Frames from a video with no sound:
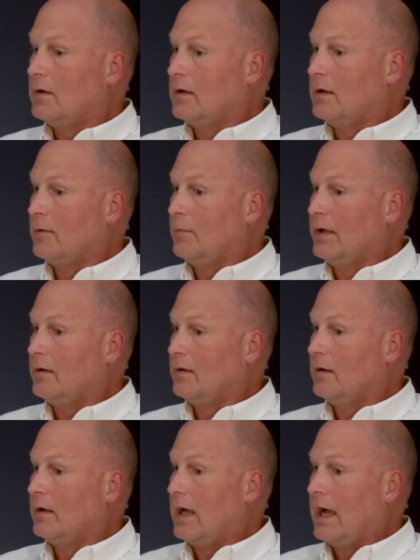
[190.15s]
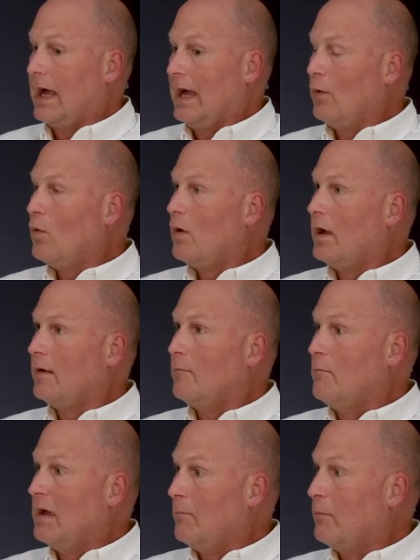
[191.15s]
But I want
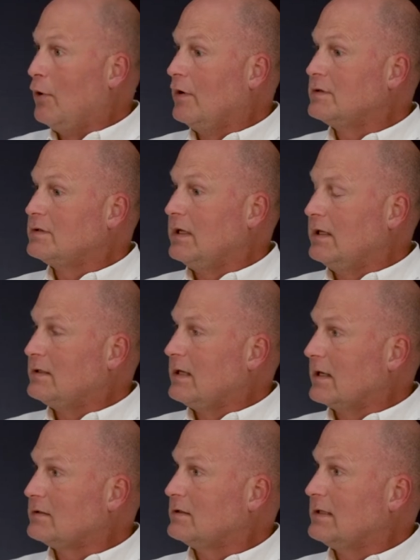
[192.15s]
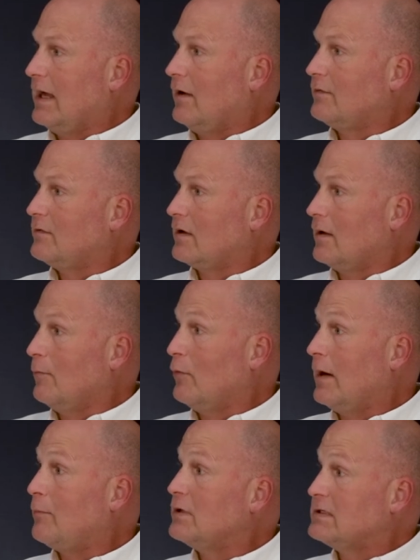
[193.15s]
members in the Texas House to come
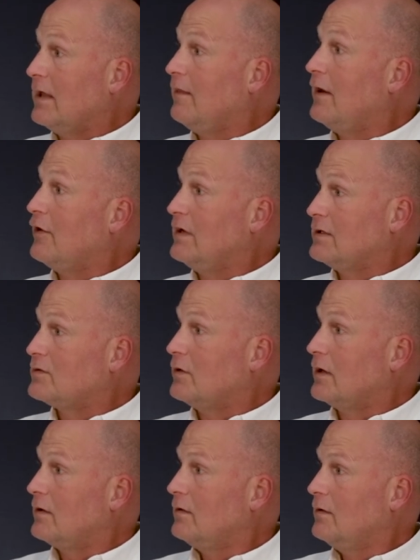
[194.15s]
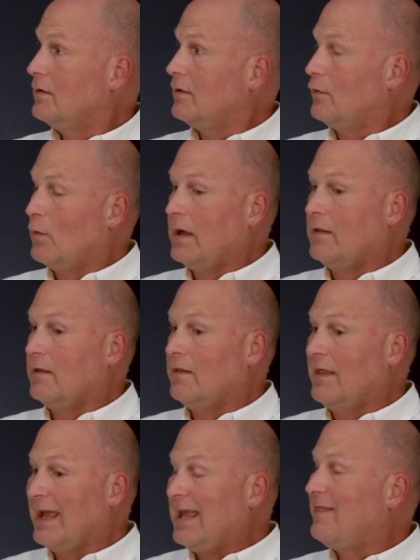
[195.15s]
represent their district the way
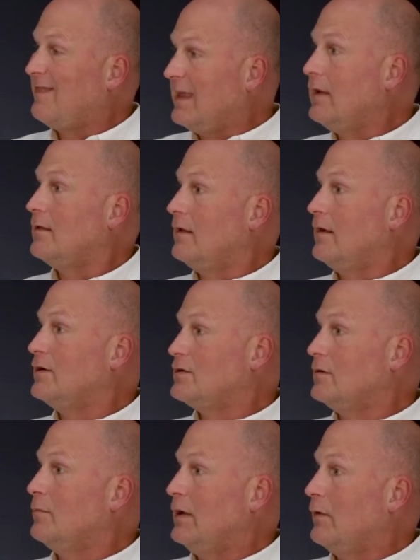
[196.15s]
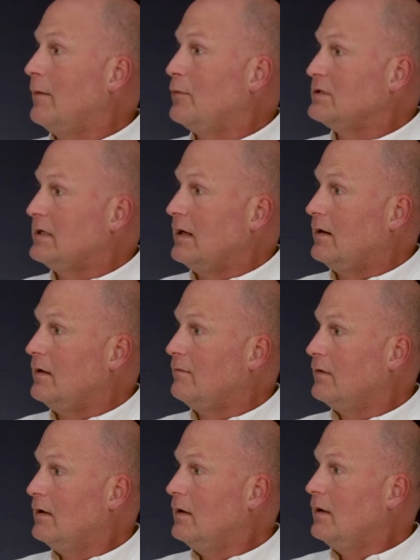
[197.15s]
that they think that it should be
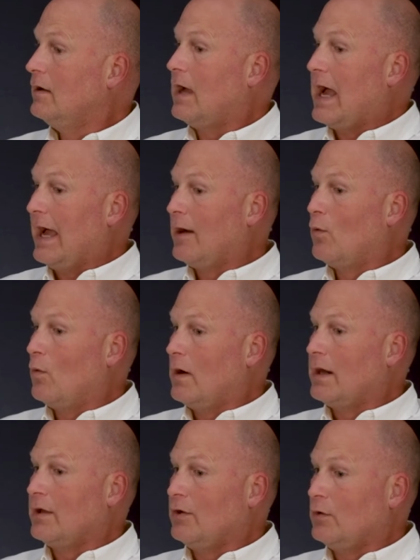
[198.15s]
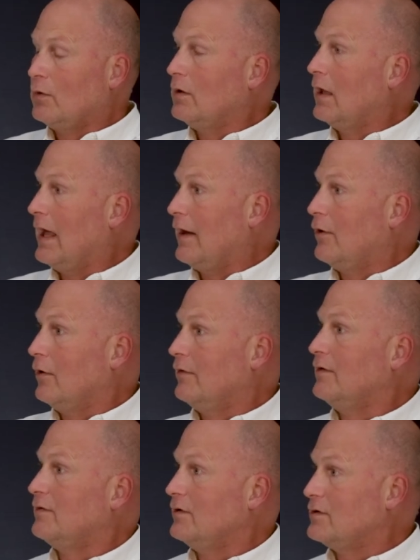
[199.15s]
representative. I don't want a unilateral
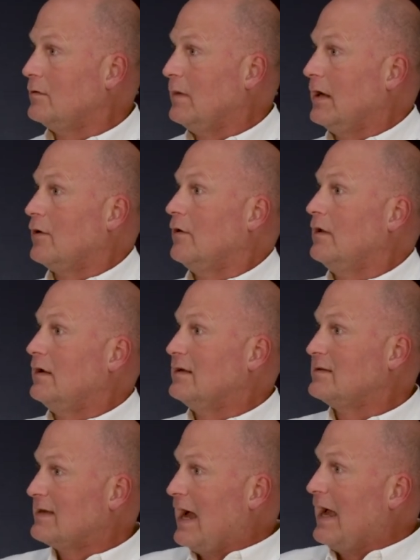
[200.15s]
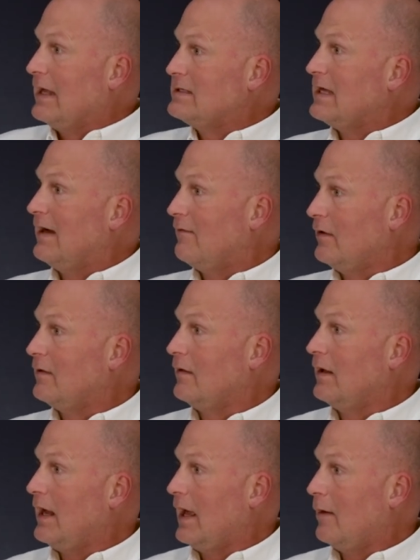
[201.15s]
decision maker that decides
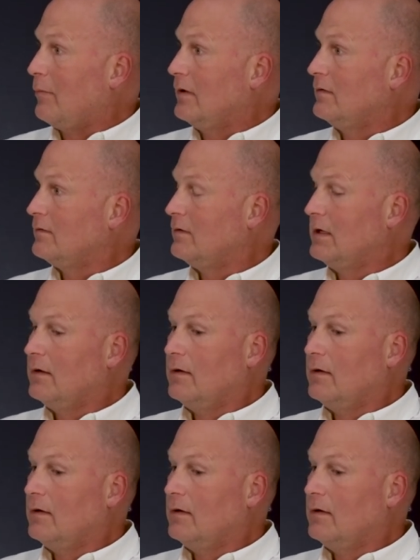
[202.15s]
everything that happens.